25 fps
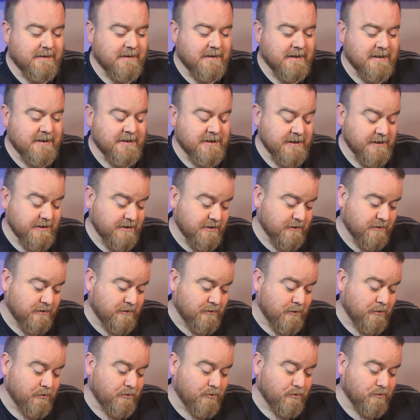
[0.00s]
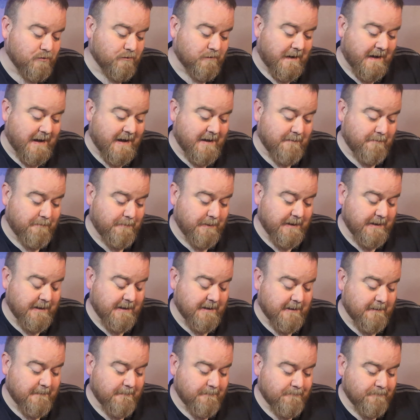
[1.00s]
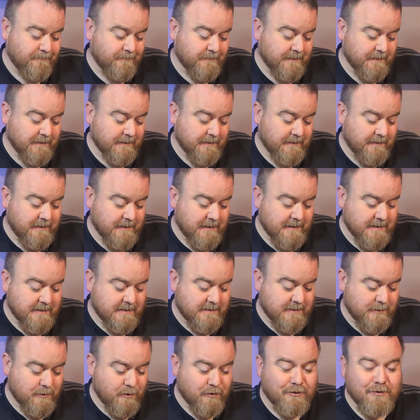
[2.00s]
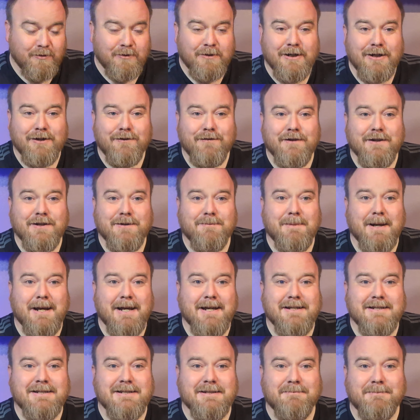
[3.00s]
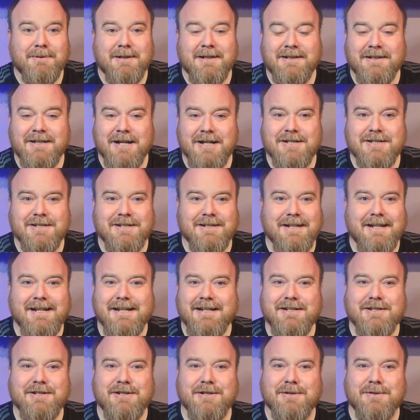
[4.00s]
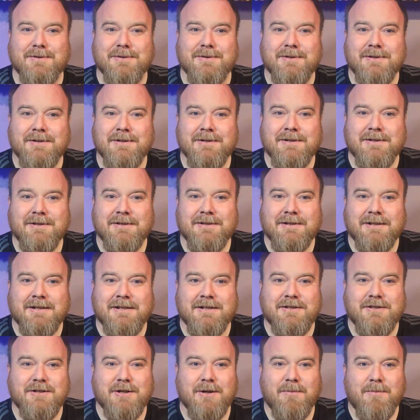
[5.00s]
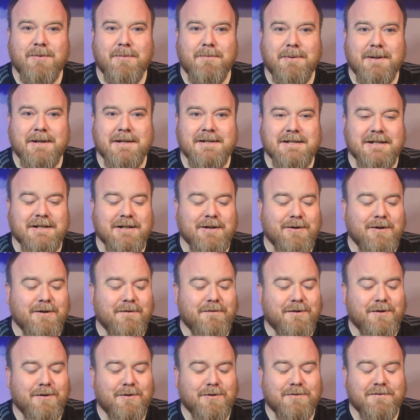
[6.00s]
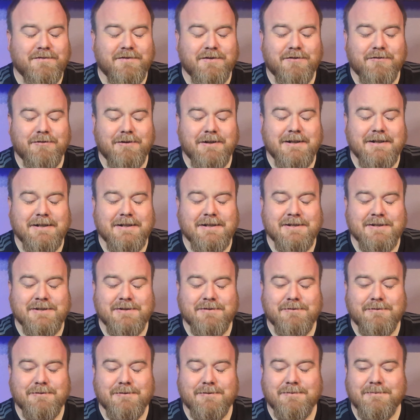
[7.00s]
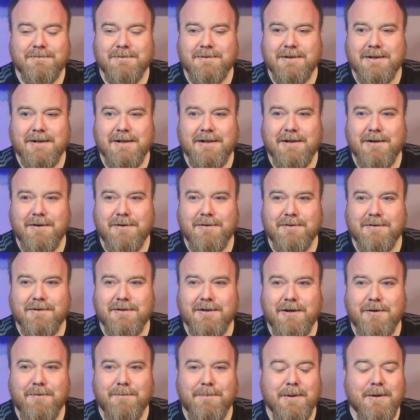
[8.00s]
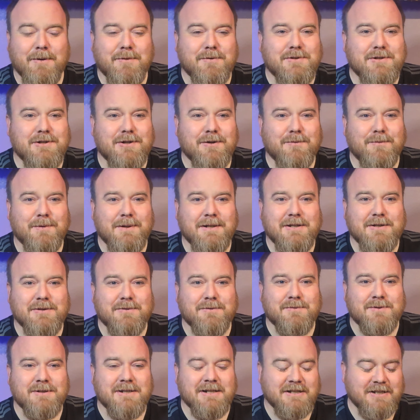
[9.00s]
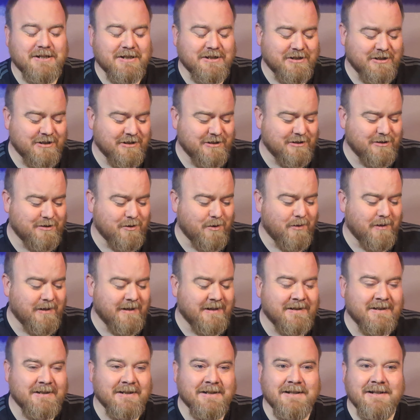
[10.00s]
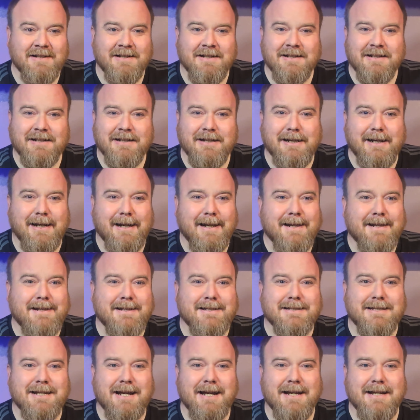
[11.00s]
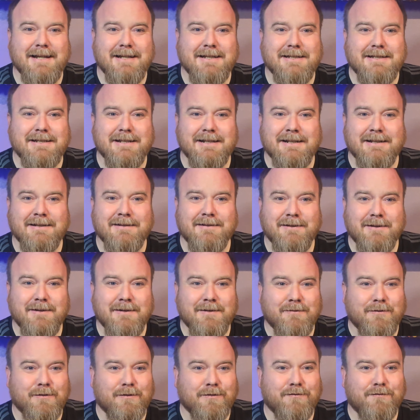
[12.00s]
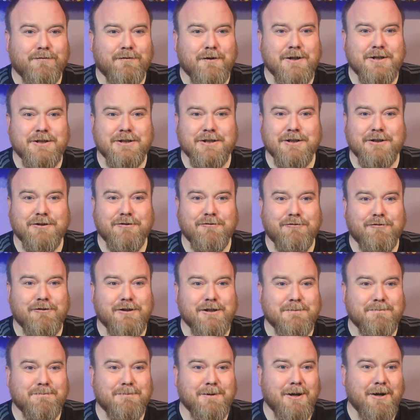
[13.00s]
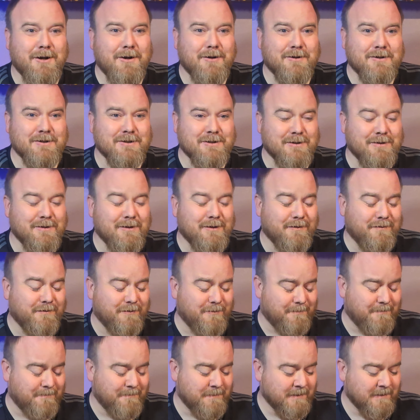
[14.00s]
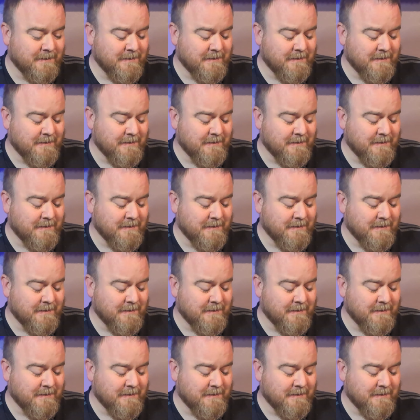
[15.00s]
It's just a good all-round beer. It's not doing anything amazing, but it doesn't need to. These German beers, they don't have a lot of ingredients or no bells, no whistles. They're just solid, clean tasting, refreshing, crisp lagers, a lot of them.